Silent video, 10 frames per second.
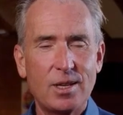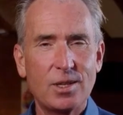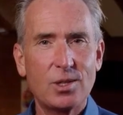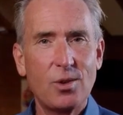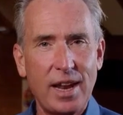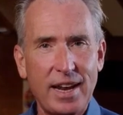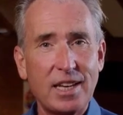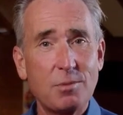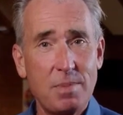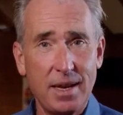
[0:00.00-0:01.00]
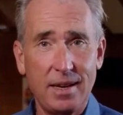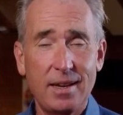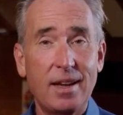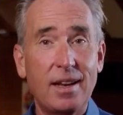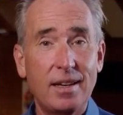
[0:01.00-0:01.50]
So let us
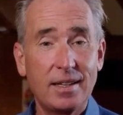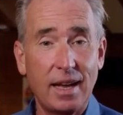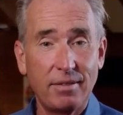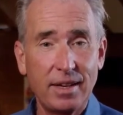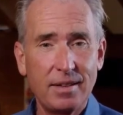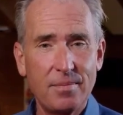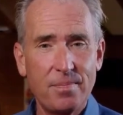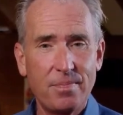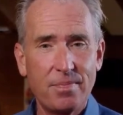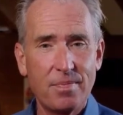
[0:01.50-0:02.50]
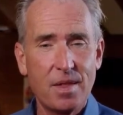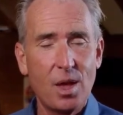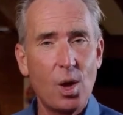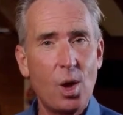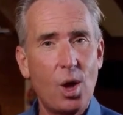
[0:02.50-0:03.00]
be loving,
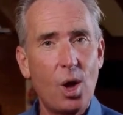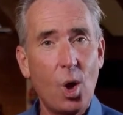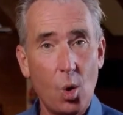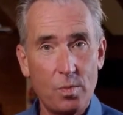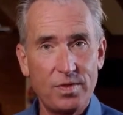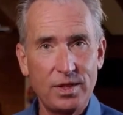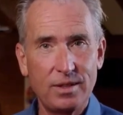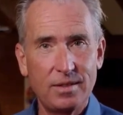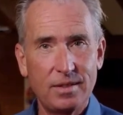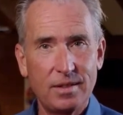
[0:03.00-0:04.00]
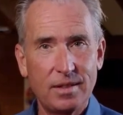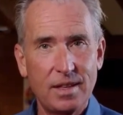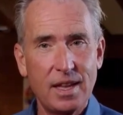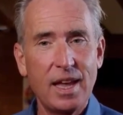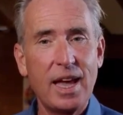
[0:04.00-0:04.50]
hopeful,
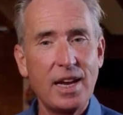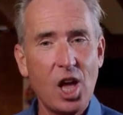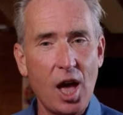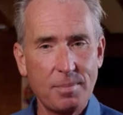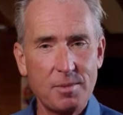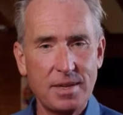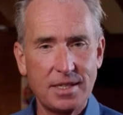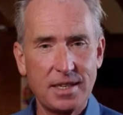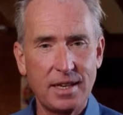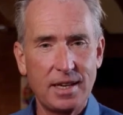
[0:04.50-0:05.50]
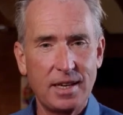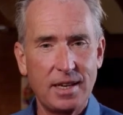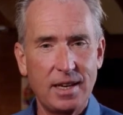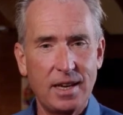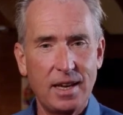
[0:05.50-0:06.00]
and optimistic.
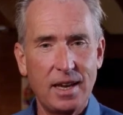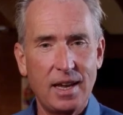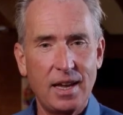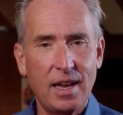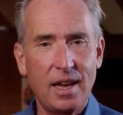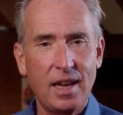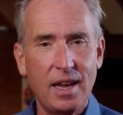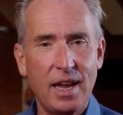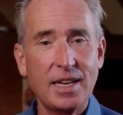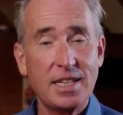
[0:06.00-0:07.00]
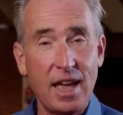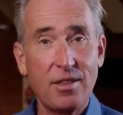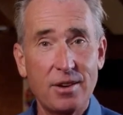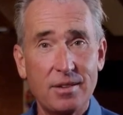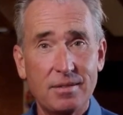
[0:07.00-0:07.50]
And
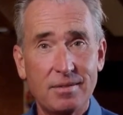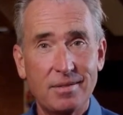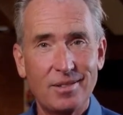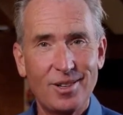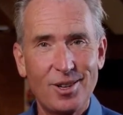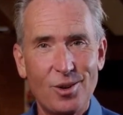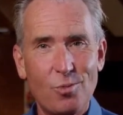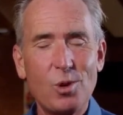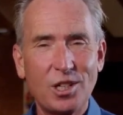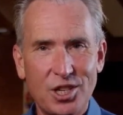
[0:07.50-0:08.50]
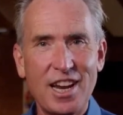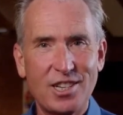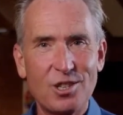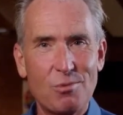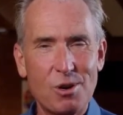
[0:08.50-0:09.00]
together, we'll
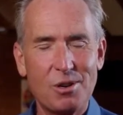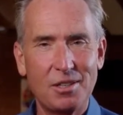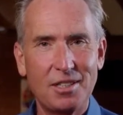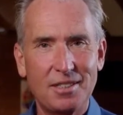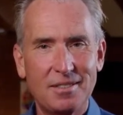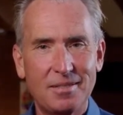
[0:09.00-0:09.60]
change the world.